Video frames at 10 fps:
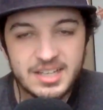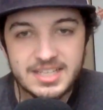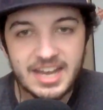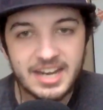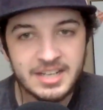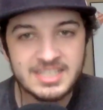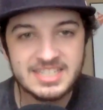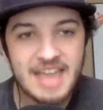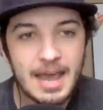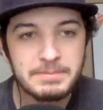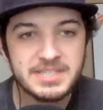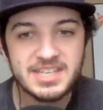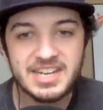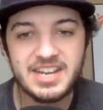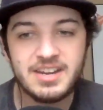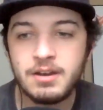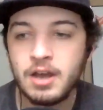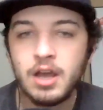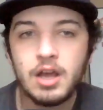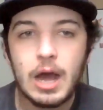is getting snaps in